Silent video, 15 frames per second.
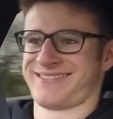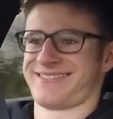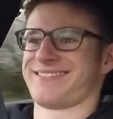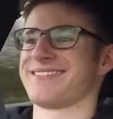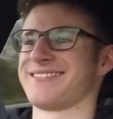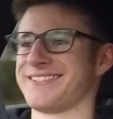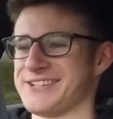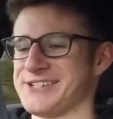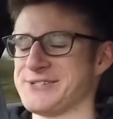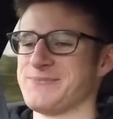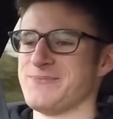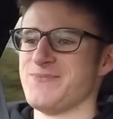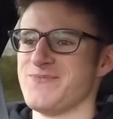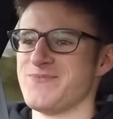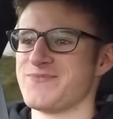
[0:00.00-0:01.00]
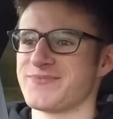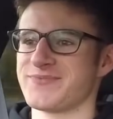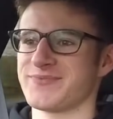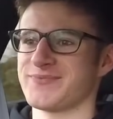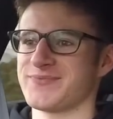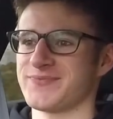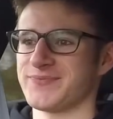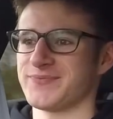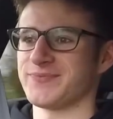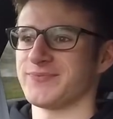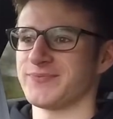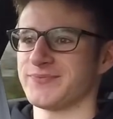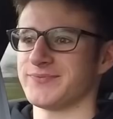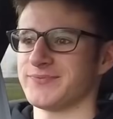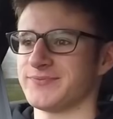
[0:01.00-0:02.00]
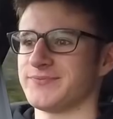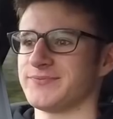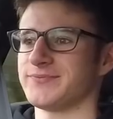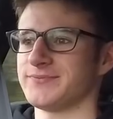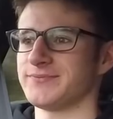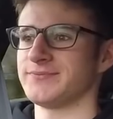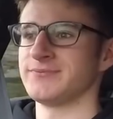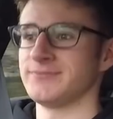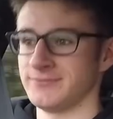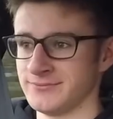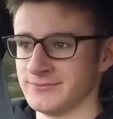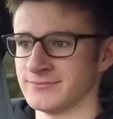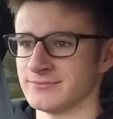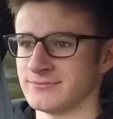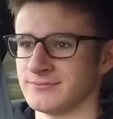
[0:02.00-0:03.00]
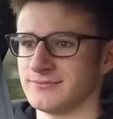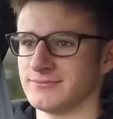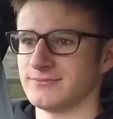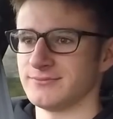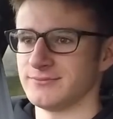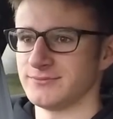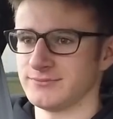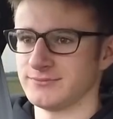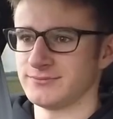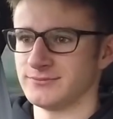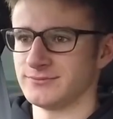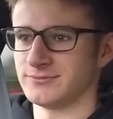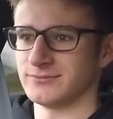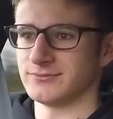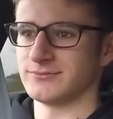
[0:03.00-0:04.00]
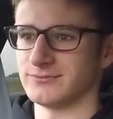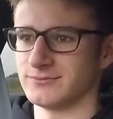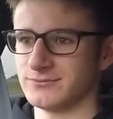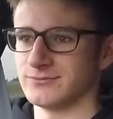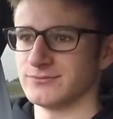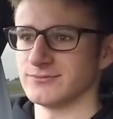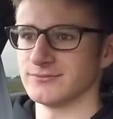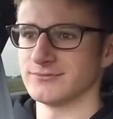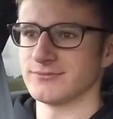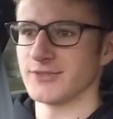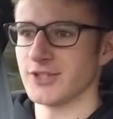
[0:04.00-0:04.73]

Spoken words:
(silent)